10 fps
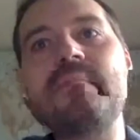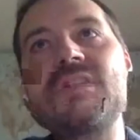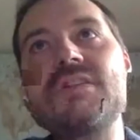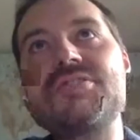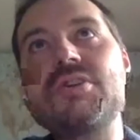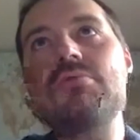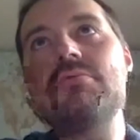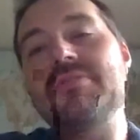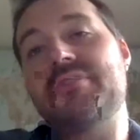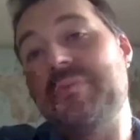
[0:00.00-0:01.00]

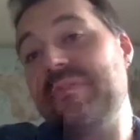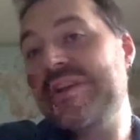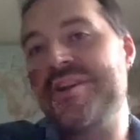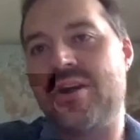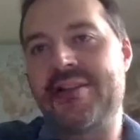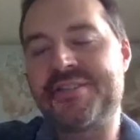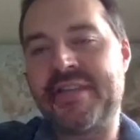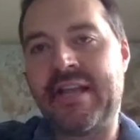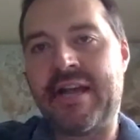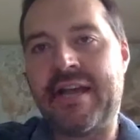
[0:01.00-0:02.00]
So to be very honest,
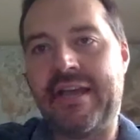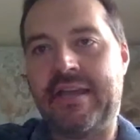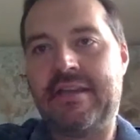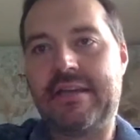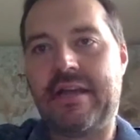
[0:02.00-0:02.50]
like I